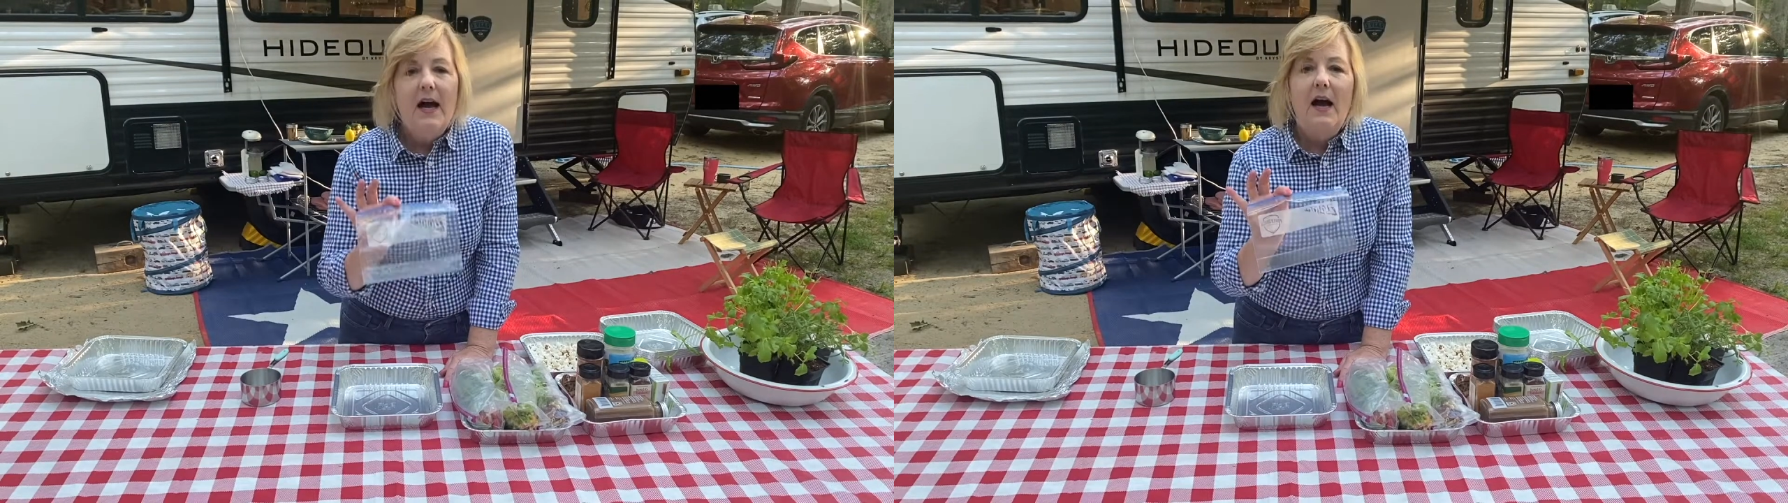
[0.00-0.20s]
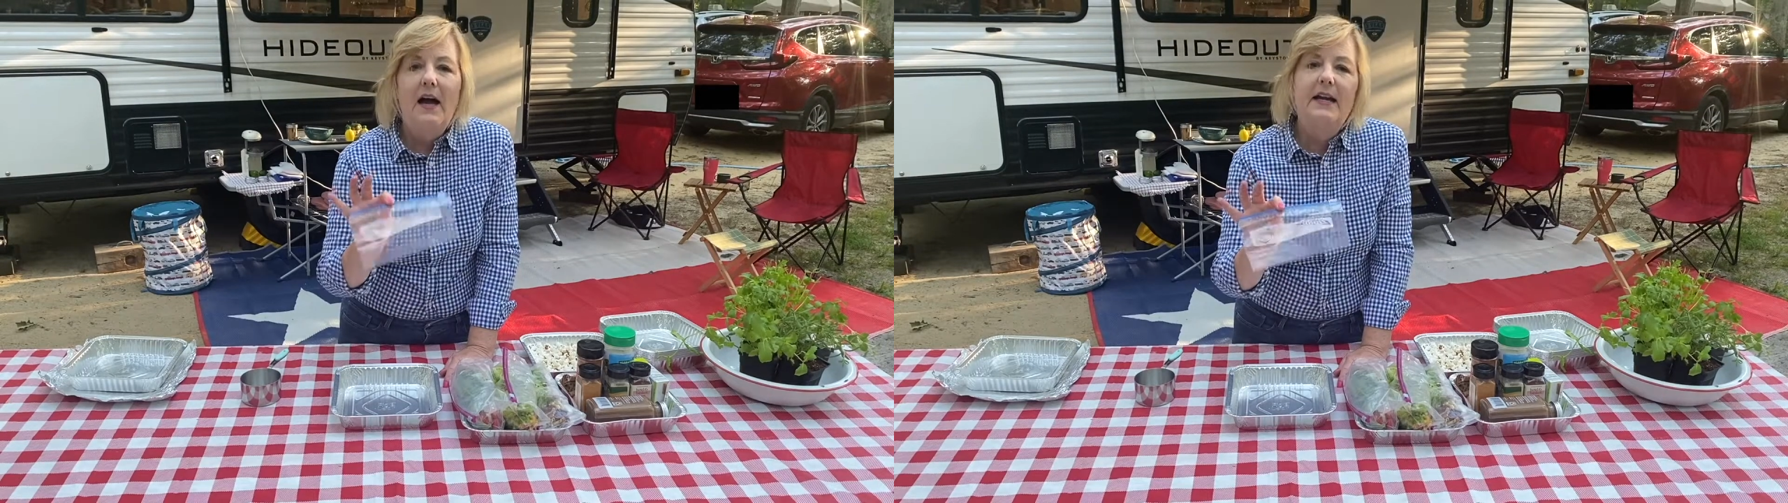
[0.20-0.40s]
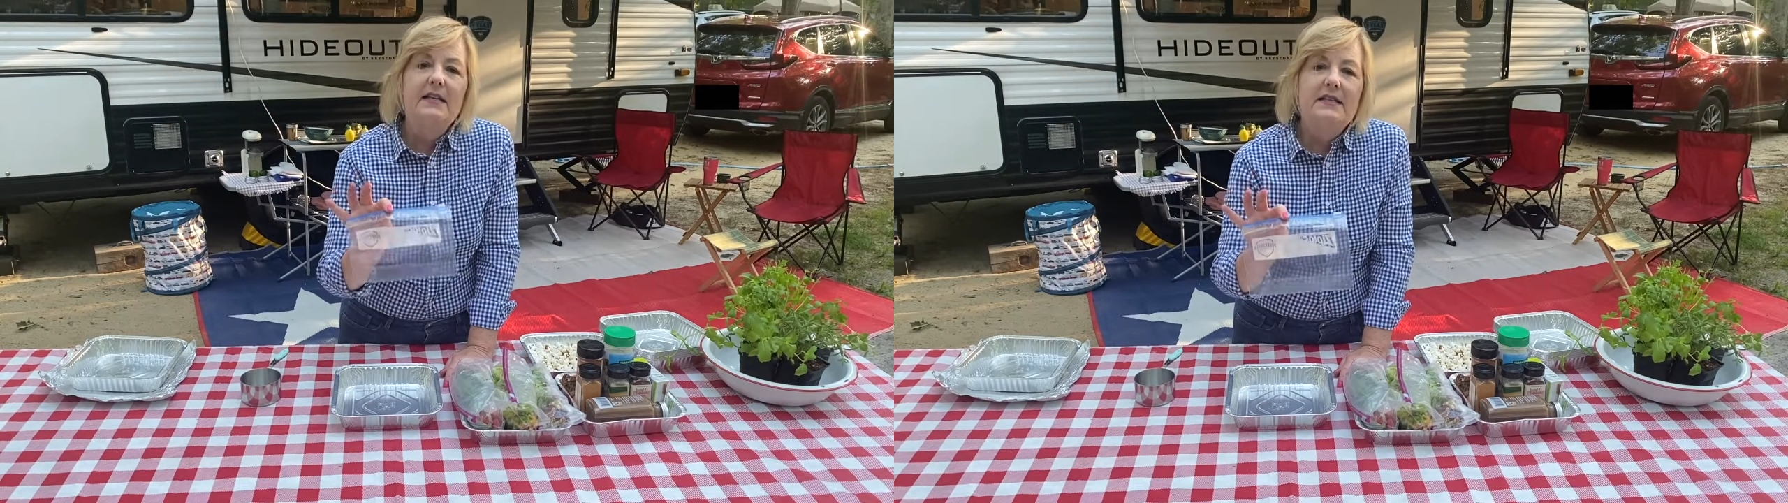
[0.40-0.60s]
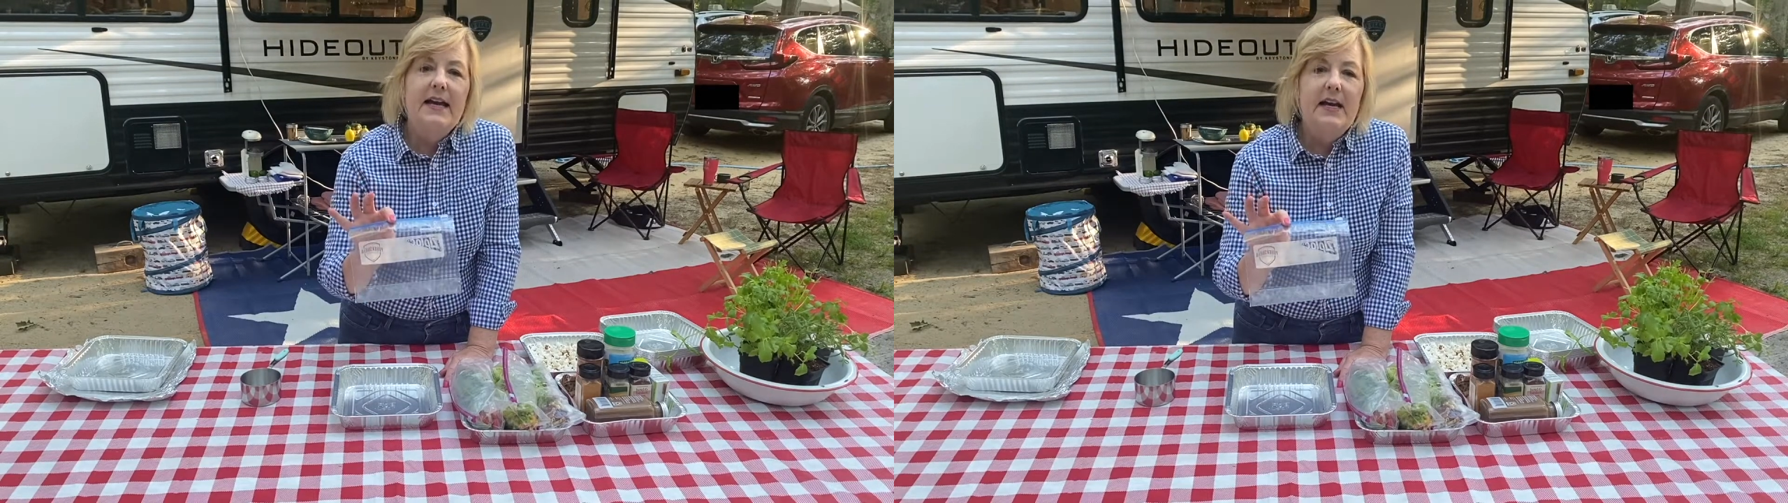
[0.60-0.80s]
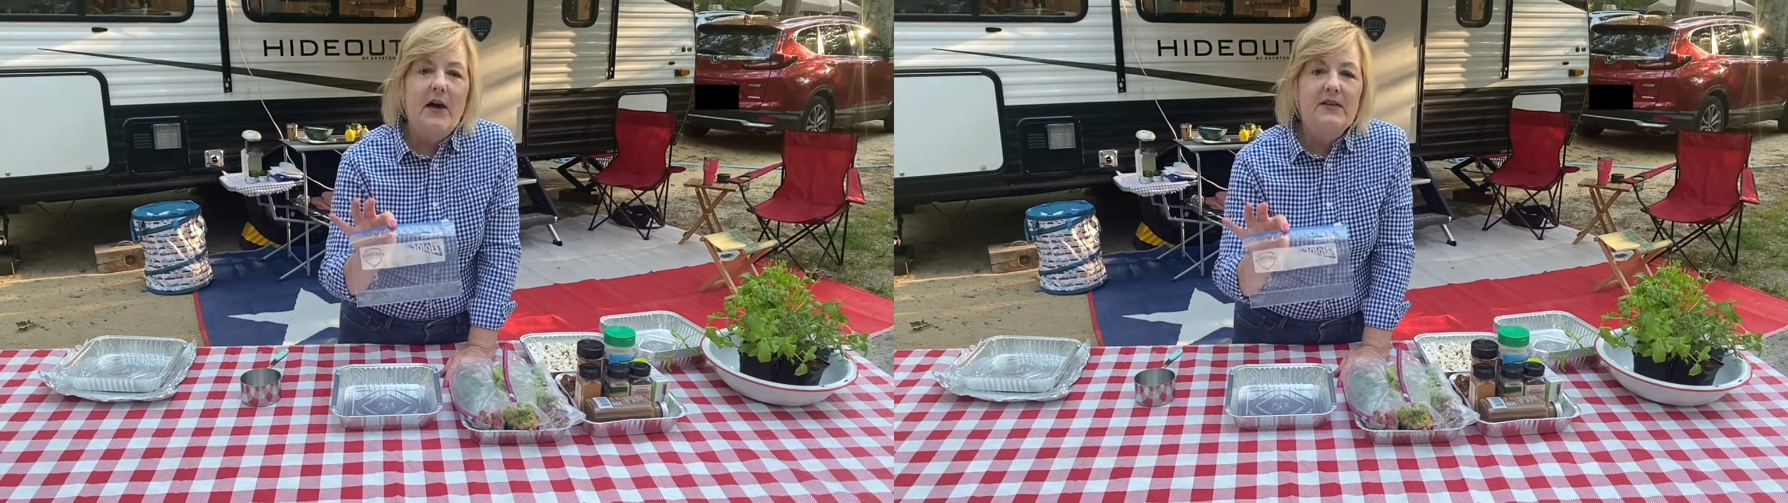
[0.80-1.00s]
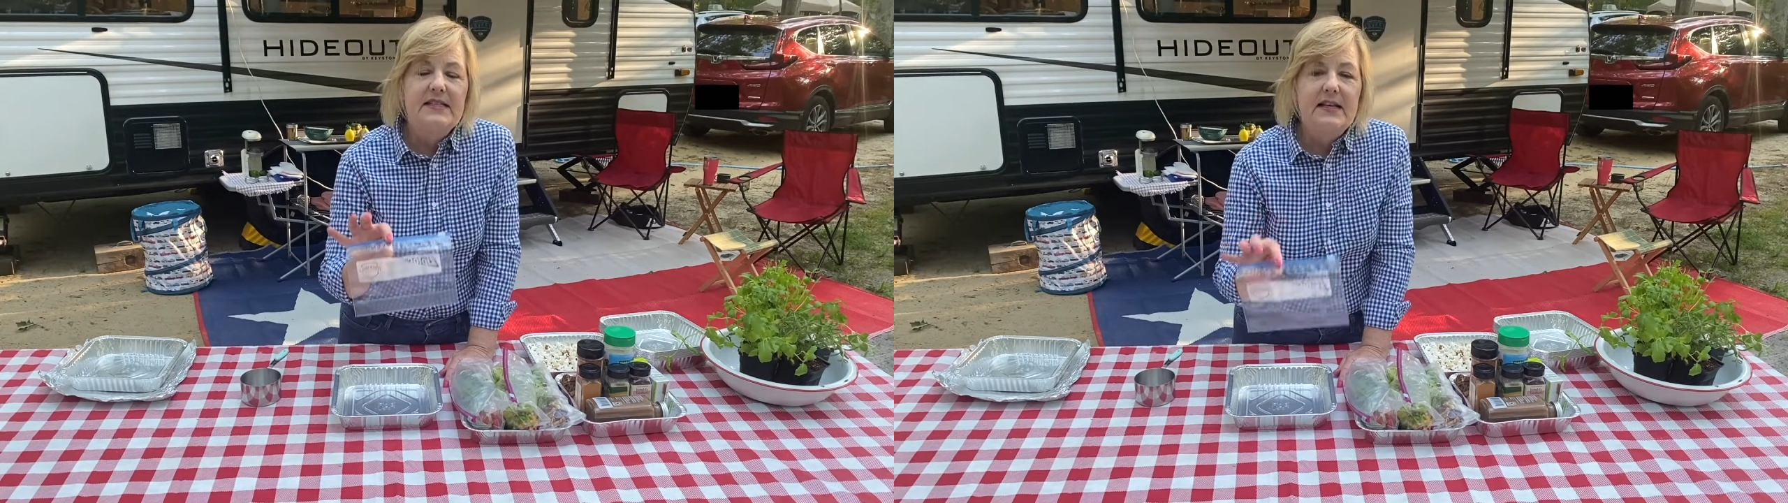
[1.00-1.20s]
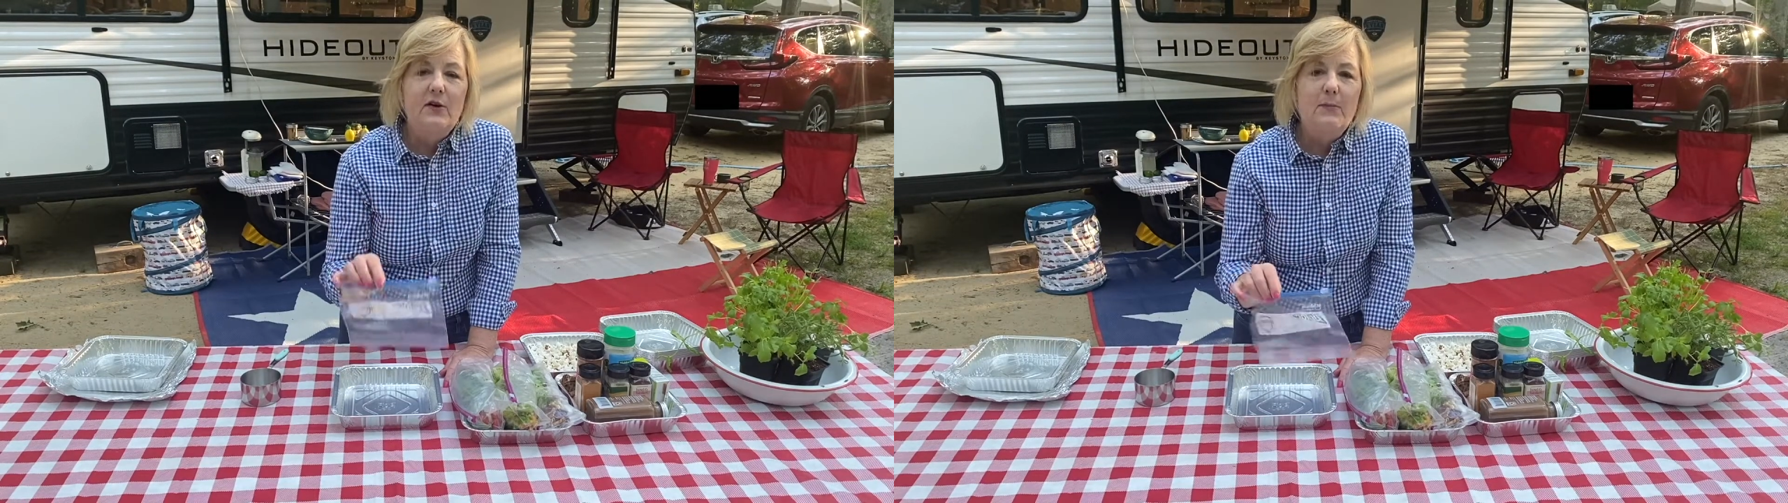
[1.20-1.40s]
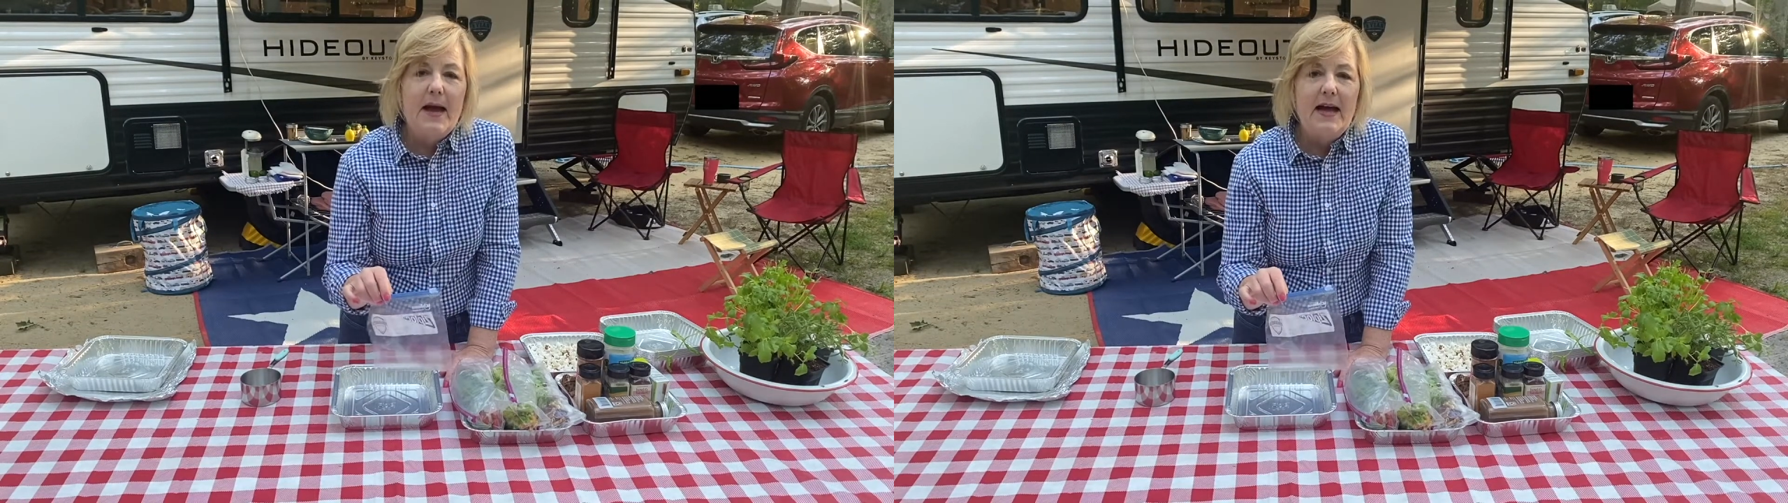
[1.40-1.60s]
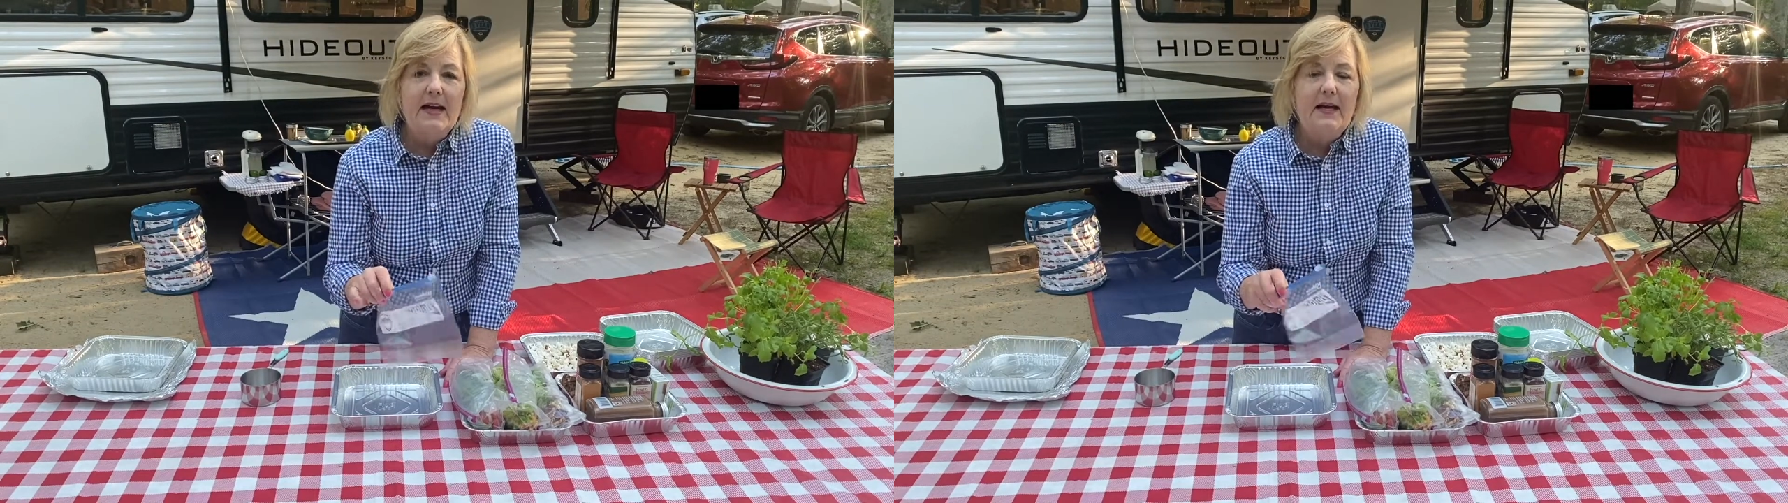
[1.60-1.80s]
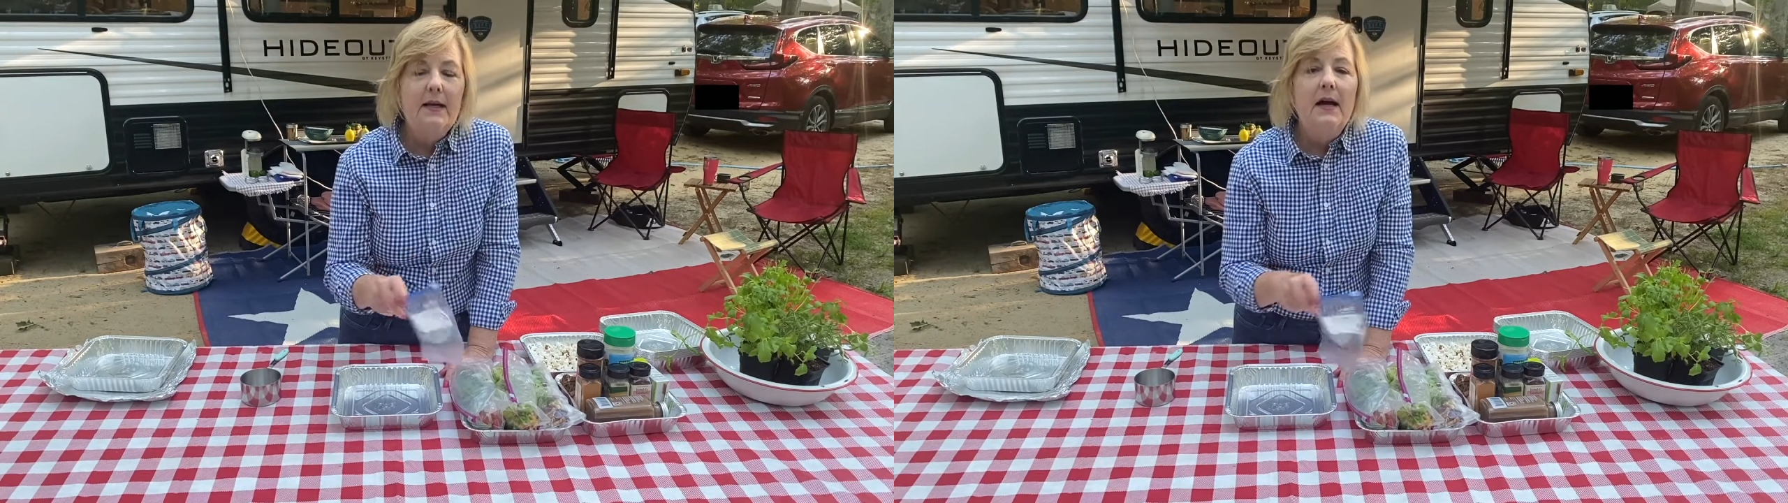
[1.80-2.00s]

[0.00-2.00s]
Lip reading: I can take out a single packet.